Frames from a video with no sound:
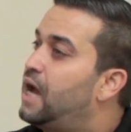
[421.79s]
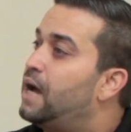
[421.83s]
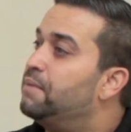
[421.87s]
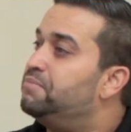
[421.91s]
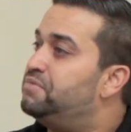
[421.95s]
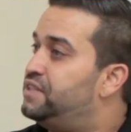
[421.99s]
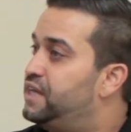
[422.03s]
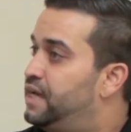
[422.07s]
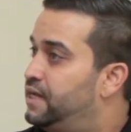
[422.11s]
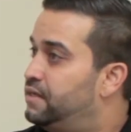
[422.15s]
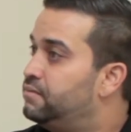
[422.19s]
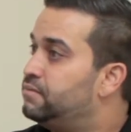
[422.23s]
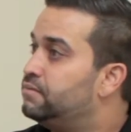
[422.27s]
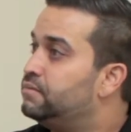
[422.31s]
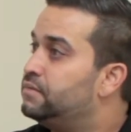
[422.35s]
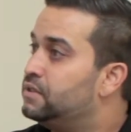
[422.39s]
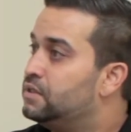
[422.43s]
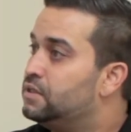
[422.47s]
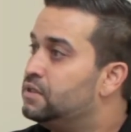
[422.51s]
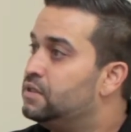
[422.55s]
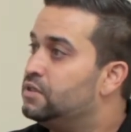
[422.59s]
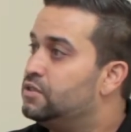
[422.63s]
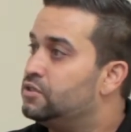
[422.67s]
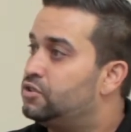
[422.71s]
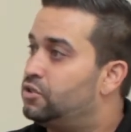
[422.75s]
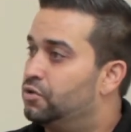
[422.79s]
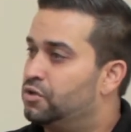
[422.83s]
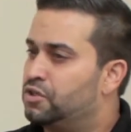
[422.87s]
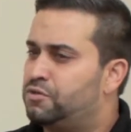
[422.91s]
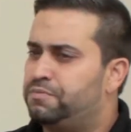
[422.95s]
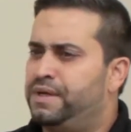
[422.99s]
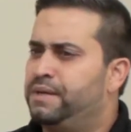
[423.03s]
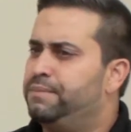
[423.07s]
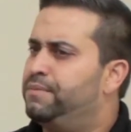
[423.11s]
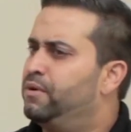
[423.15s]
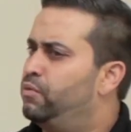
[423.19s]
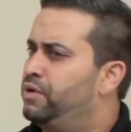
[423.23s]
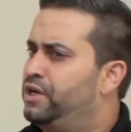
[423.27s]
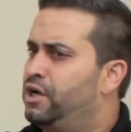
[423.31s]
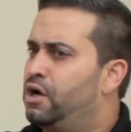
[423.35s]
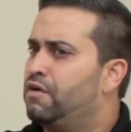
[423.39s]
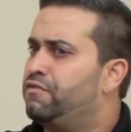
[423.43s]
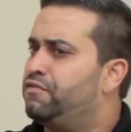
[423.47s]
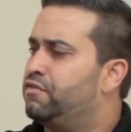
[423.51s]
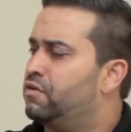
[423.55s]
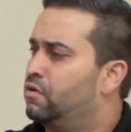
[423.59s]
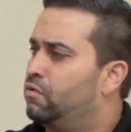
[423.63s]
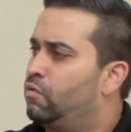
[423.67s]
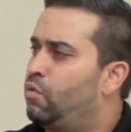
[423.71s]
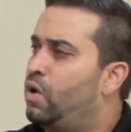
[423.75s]
top 10, so to speak, but we
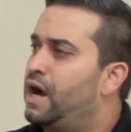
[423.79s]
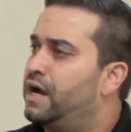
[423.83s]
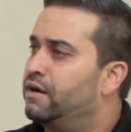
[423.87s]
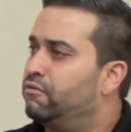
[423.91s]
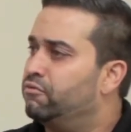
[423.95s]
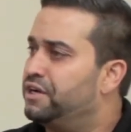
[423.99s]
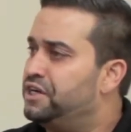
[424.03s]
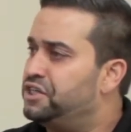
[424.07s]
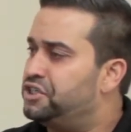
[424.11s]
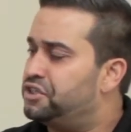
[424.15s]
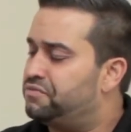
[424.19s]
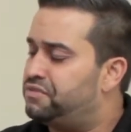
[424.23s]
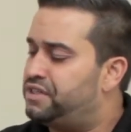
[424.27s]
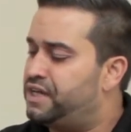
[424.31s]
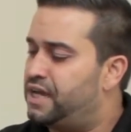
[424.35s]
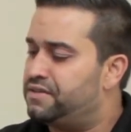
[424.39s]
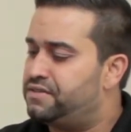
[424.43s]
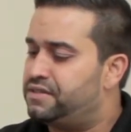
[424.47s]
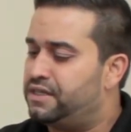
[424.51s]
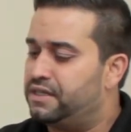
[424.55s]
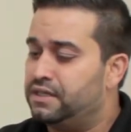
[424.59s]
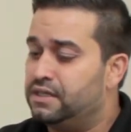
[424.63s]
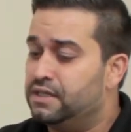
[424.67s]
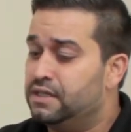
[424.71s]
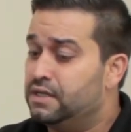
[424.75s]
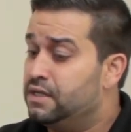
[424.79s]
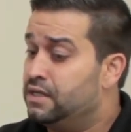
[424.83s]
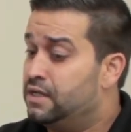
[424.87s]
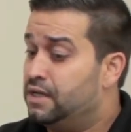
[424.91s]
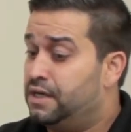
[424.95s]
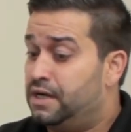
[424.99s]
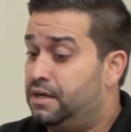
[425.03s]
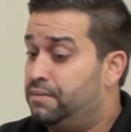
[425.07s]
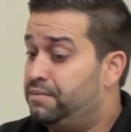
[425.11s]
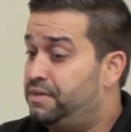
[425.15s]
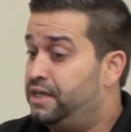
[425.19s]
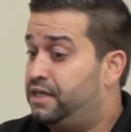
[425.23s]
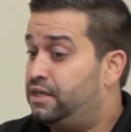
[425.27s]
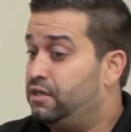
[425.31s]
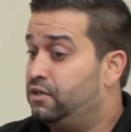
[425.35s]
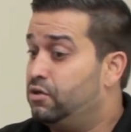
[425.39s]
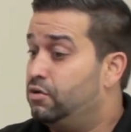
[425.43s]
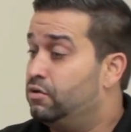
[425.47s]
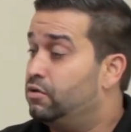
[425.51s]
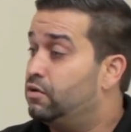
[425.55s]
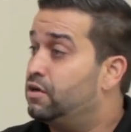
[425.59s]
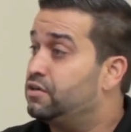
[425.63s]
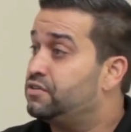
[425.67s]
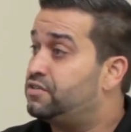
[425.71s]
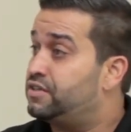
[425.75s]
offer a wide range of testing. They can
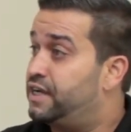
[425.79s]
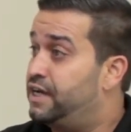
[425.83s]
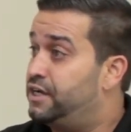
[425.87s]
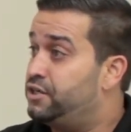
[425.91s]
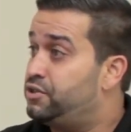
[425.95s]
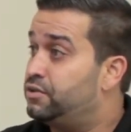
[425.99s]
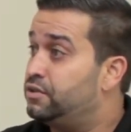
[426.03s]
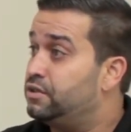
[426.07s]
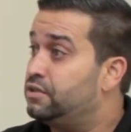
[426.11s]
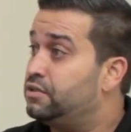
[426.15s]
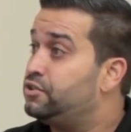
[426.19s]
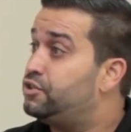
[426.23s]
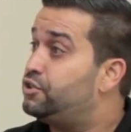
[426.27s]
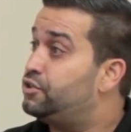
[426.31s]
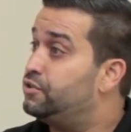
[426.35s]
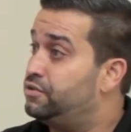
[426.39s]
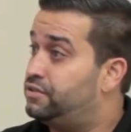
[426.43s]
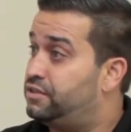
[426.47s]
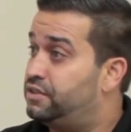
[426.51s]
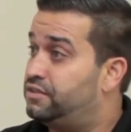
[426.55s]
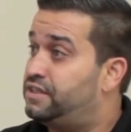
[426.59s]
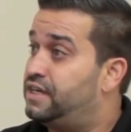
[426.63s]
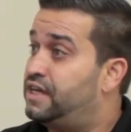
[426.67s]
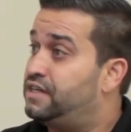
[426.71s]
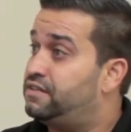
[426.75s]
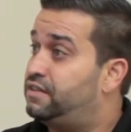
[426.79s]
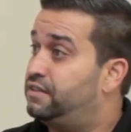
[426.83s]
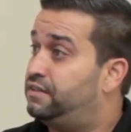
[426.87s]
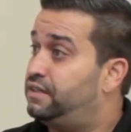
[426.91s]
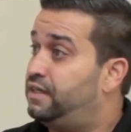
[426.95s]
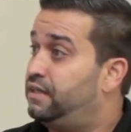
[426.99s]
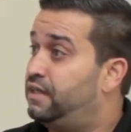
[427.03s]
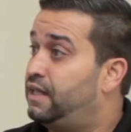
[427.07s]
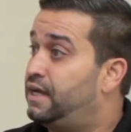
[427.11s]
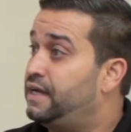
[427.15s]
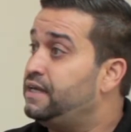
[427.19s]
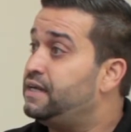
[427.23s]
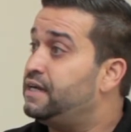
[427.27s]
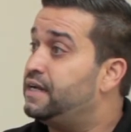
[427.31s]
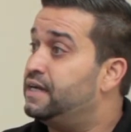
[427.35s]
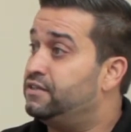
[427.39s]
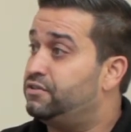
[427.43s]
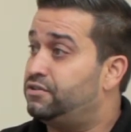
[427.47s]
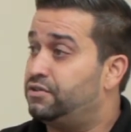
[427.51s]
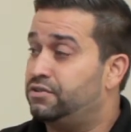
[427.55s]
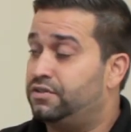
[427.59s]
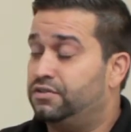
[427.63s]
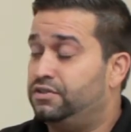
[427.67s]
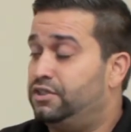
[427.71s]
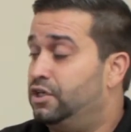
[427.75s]
go to our scheduler, choose the test that they like,
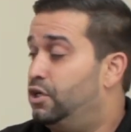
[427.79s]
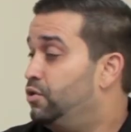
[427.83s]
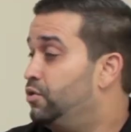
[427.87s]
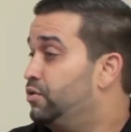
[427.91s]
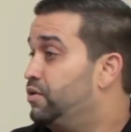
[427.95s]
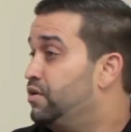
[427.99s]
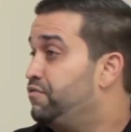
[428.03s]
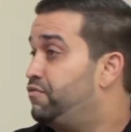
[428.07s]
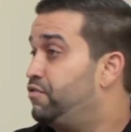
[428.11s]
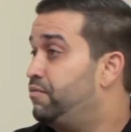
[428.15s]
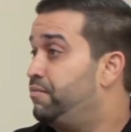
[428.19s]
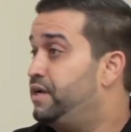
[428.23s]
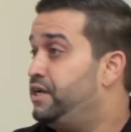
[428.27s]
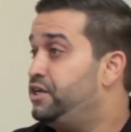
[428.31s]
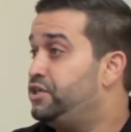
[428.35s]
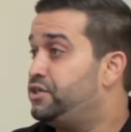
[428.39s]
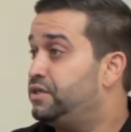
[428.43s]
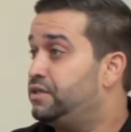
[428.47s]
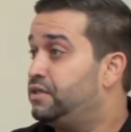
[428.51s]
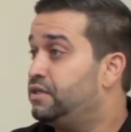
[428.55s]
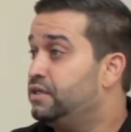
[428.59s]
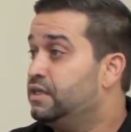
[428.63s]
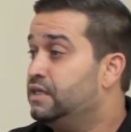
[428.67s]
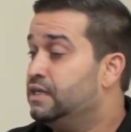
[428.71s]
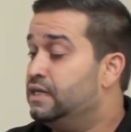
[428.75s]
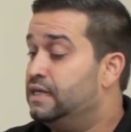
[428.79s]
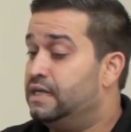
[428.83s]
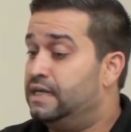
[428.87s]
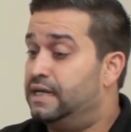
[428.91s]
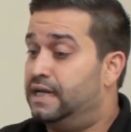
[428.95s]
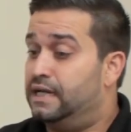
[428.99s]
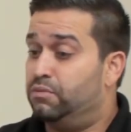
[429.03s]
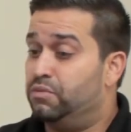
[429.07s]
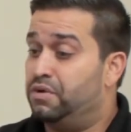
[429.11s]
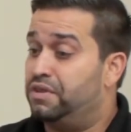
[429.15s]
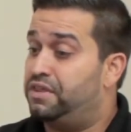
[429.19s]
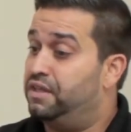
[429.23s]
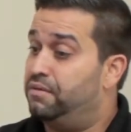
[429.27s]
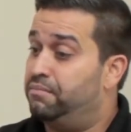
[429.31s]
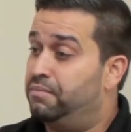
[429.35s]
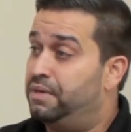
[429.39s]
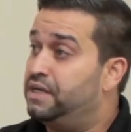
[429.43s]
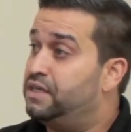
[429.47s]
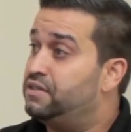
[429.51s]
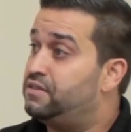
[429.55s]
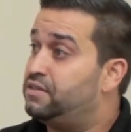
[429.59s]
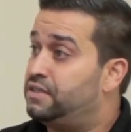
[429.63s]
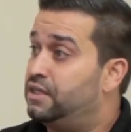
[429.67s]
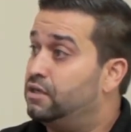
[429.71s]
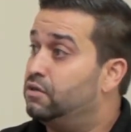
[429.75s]
enter the donor information, and within
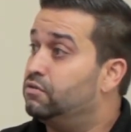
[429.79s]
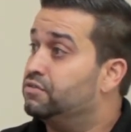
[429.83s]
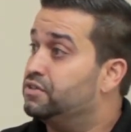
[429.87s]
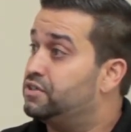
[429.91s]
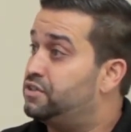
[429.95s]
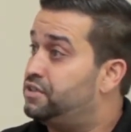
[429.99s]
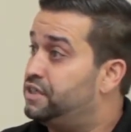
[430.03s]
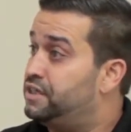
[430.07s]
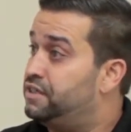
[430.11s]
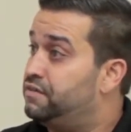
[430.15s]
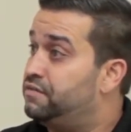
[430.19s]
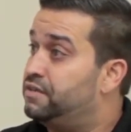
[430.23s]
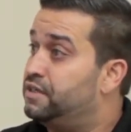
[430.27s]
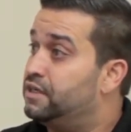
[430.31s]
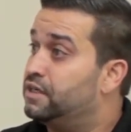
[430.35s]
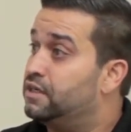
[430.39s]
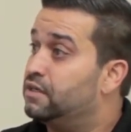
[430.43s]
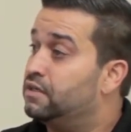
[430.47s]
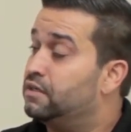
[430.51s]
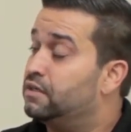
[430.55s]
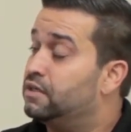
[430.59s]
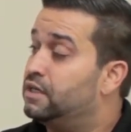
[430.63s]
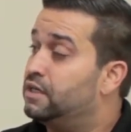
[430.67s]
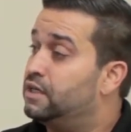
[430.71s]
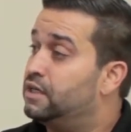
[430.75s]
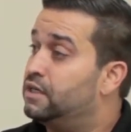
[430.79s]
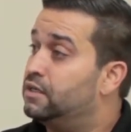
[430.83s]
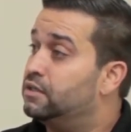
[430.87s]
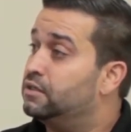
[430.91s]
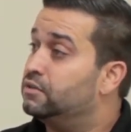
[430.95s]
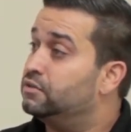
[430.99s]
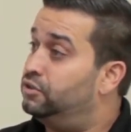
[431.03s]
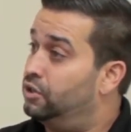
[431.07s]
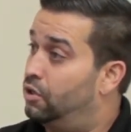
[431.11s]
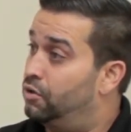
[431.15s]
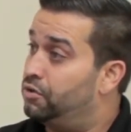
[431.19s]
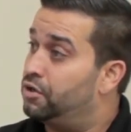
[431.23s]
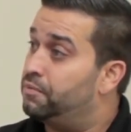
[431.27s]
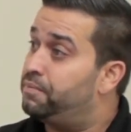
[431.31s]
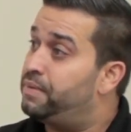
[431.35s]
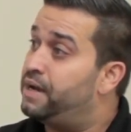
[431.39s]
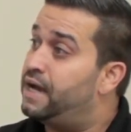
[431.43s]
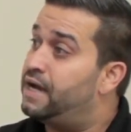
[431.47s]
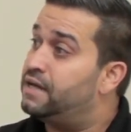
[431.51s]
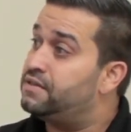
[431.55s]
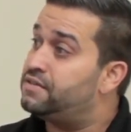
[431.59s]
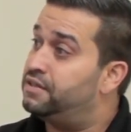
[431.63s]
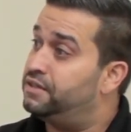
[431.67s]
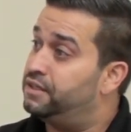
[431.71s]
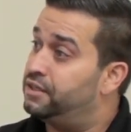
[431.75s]
minutes they'll receive their donor
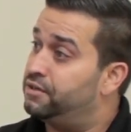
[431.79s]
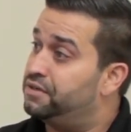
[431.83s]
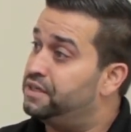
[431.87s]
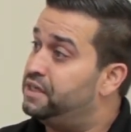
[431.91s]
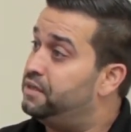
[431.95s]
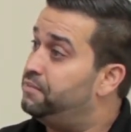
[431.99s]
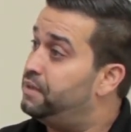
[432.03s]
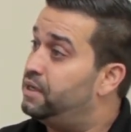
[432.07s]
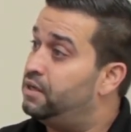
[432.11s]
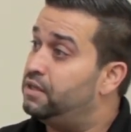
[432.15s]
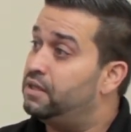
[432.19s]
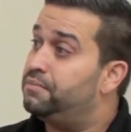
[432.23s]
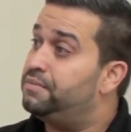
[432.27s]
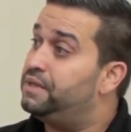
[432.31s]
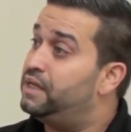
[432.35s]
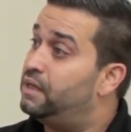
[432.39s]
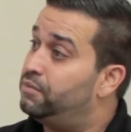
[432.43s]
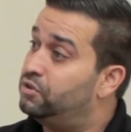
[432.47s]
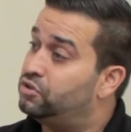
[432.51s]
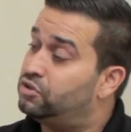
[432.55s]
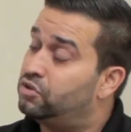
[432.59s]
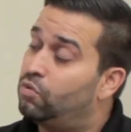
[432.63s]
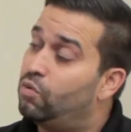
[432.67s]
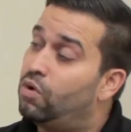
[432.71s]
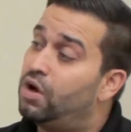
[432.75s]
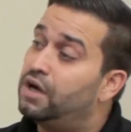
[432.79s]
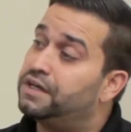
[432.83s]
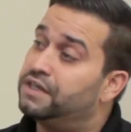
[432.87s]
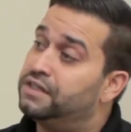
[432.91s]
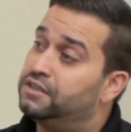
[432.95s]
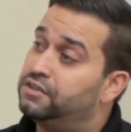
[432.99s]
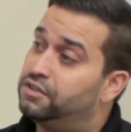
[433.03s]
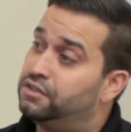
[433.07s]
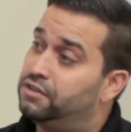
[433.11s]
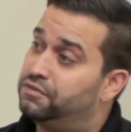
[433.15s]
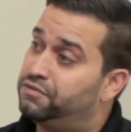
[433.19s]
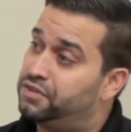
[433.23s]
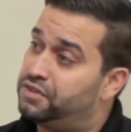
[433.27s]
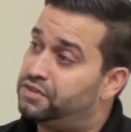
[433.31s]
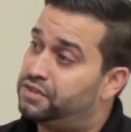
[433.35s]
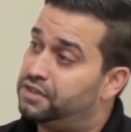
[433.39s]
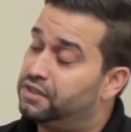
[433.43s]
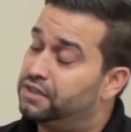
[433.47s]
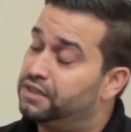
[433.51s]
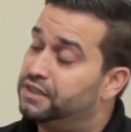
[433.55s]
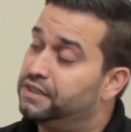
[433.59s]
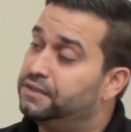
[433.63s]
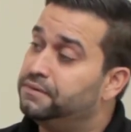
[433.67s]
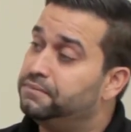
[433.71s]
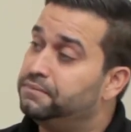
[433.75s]
pass in their email and be able to walk into the
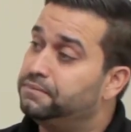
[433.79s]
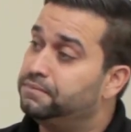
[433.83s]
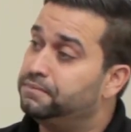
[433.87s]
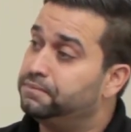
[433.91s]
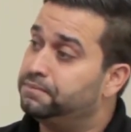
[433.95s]
facility.